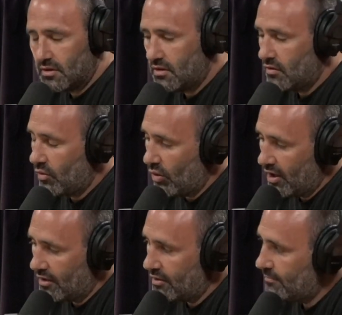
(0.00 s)

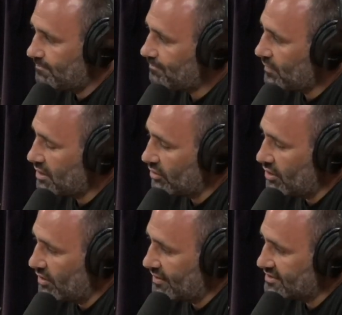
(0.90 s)
One, you'll
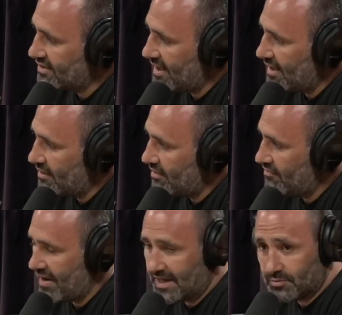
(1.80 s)
notice that the
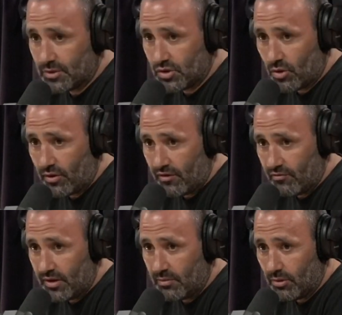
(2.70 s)
vast majority of
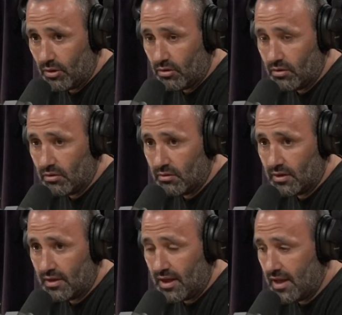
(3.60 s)
people
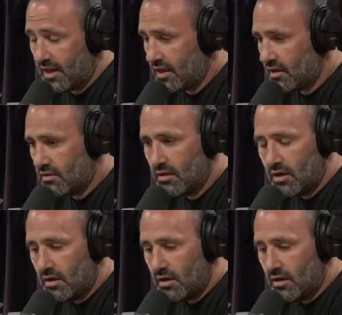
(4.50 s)
in any,